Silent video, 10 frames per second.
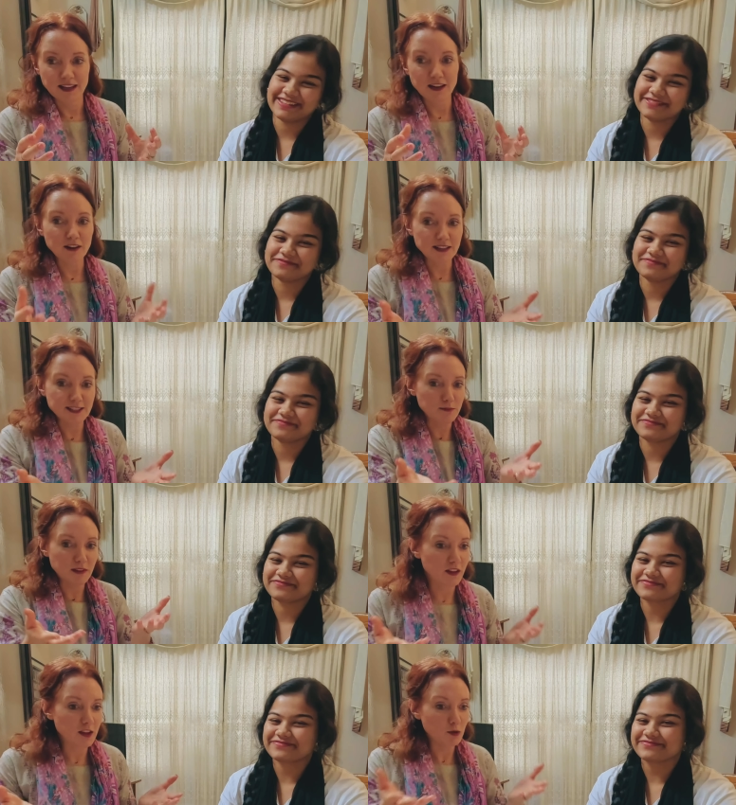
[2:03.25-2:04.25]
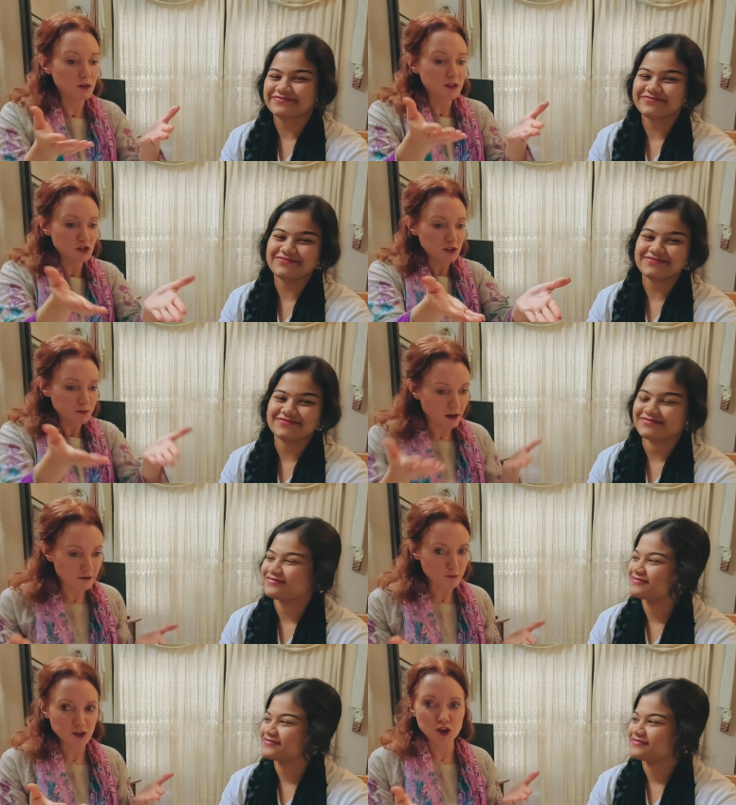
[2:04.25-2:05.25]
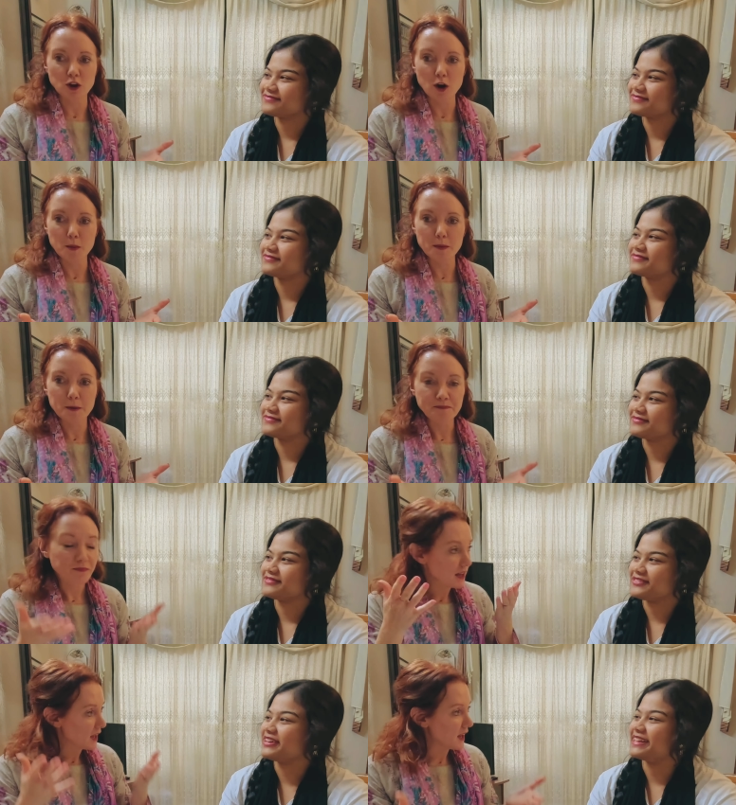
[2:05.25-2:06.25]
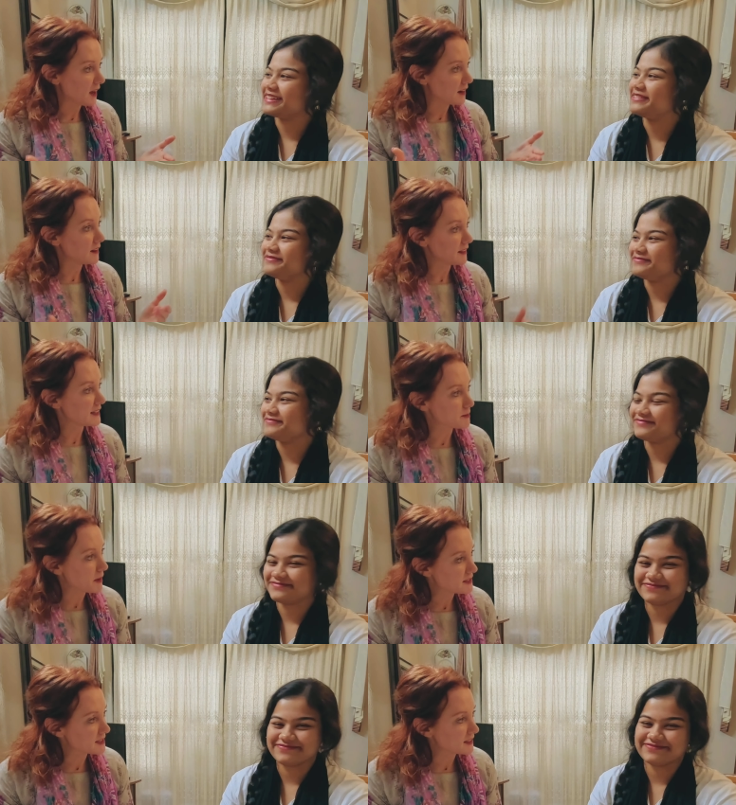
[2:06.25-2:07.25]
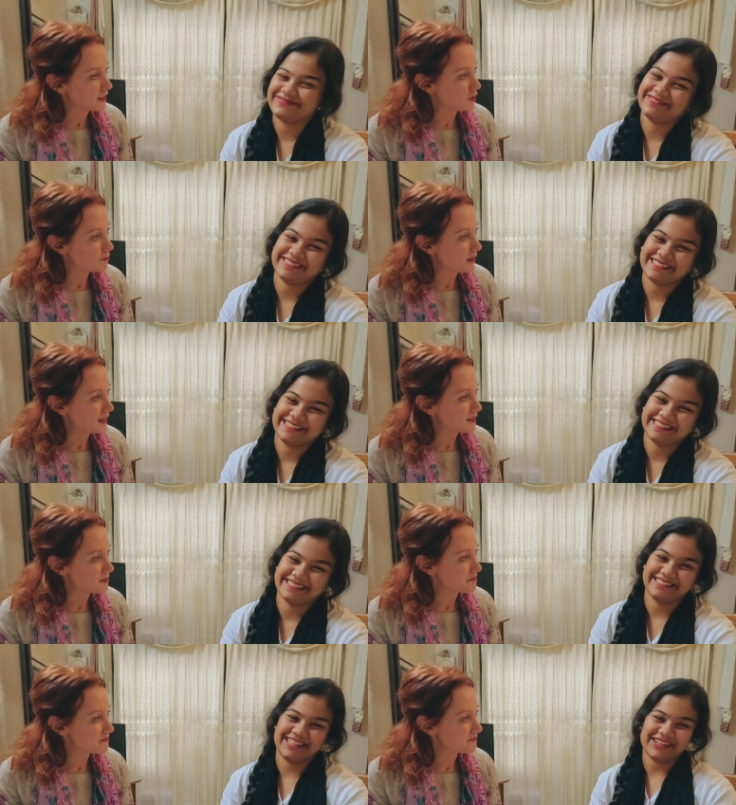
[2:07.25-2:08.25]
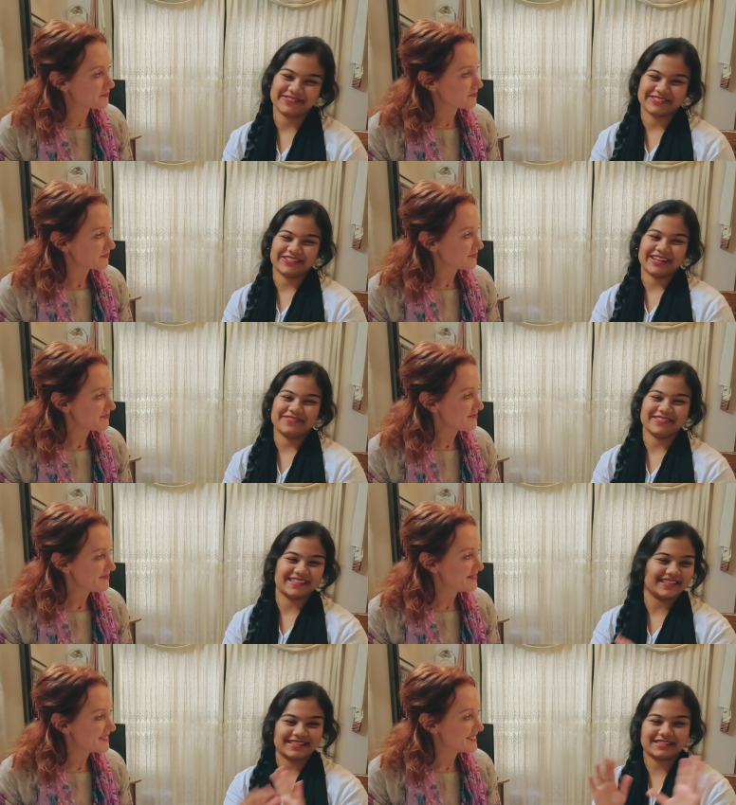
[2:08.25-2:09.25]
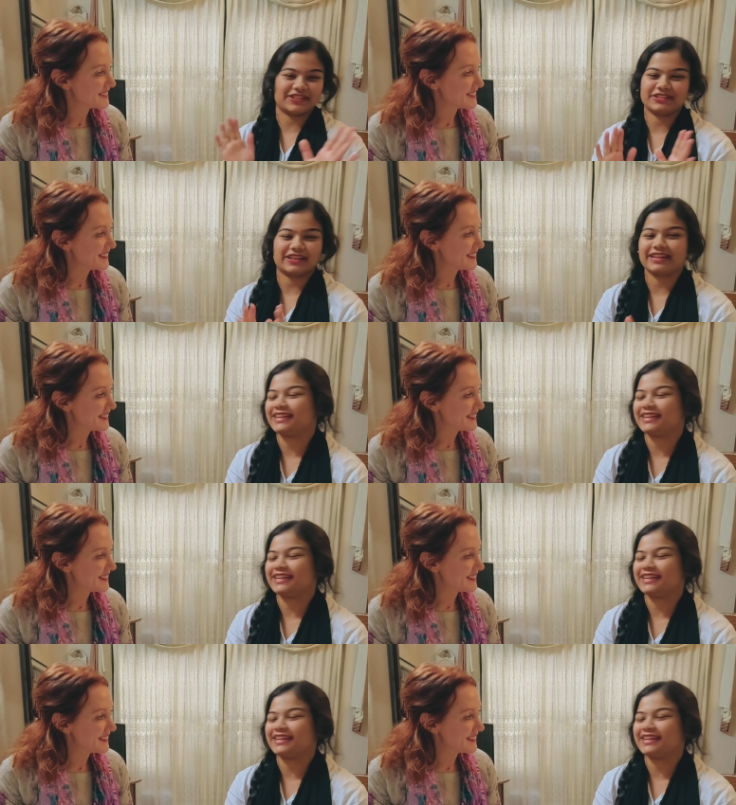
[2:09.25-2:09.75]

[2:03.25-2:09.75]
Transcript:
Speaker 1: They look like something that you would just buy from a shop. Right. Uh, that's amazing that you've made them.
Speaker 2: I'm so happy it turned out